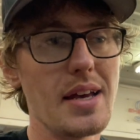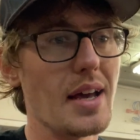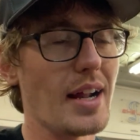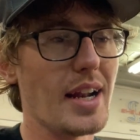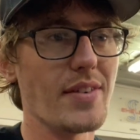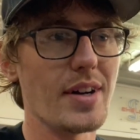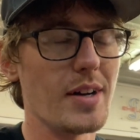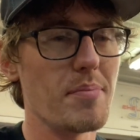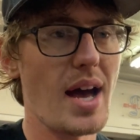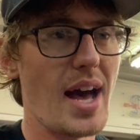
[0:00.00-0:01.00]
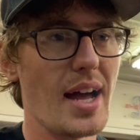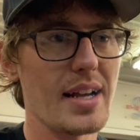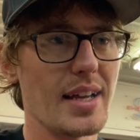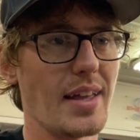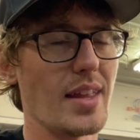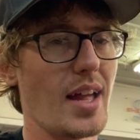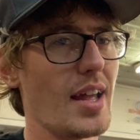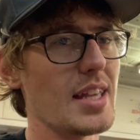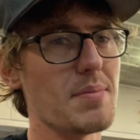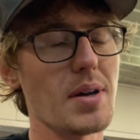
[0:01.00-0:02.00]
And I never heard back, and then
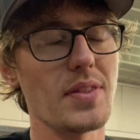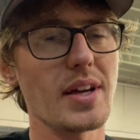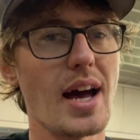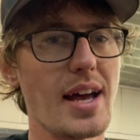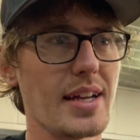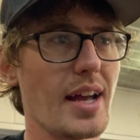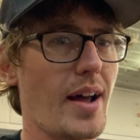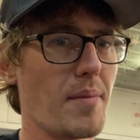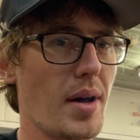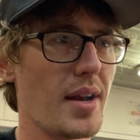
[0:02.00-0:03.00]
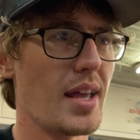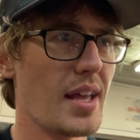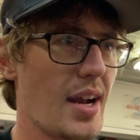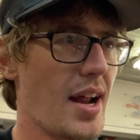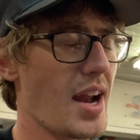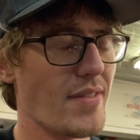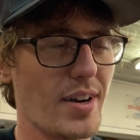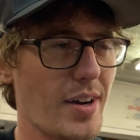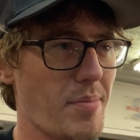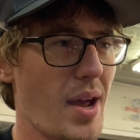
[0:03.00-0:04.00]
I emailed the guy again on Monday, and I never
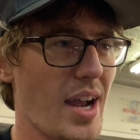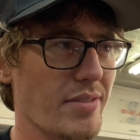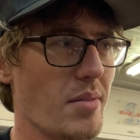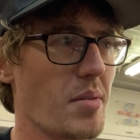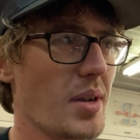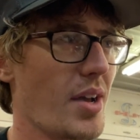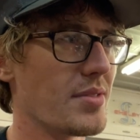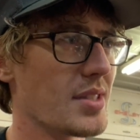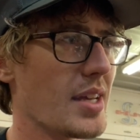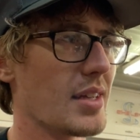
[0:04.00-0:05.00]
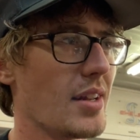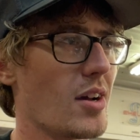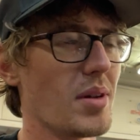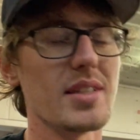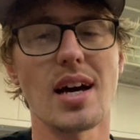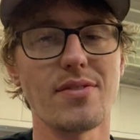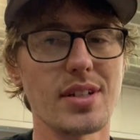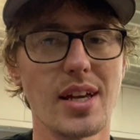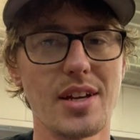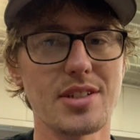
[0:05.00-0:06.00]
heard back from him, and I was like, you know, he's on
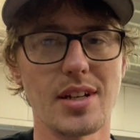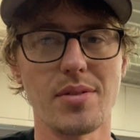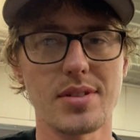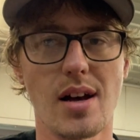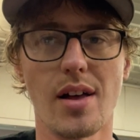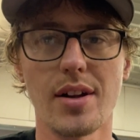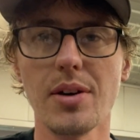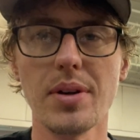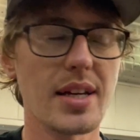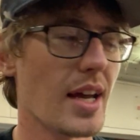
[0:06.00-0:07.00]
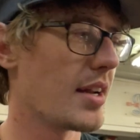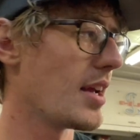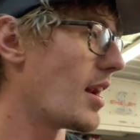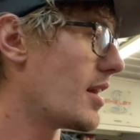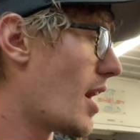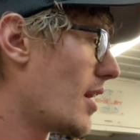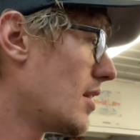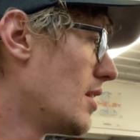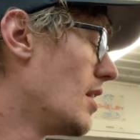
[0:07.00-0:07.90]
vacation, it was a holiday weekend, yada yada.